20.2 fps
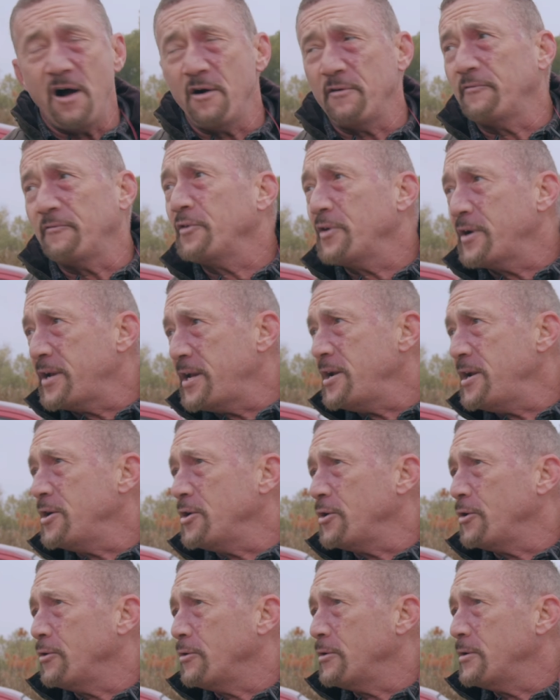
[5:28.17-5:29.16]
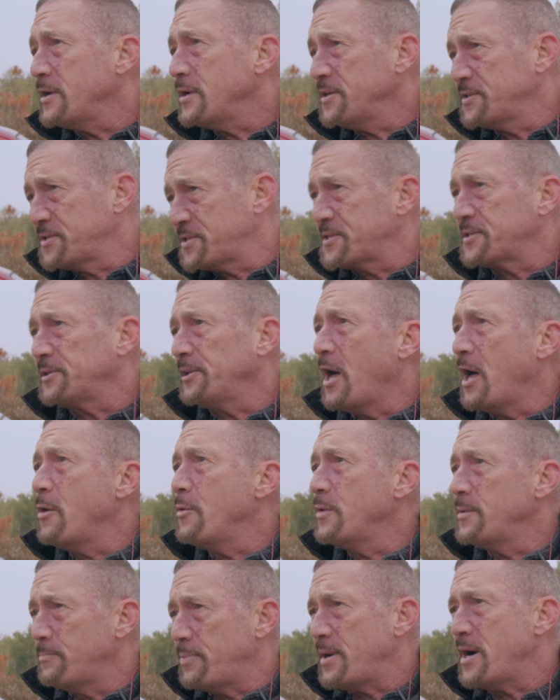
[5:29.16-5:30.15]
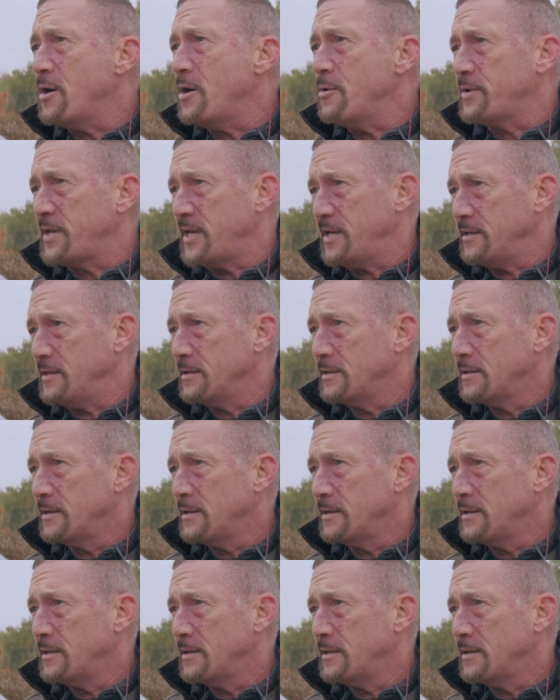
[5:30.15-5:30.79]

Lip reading: over here is slow and pokey.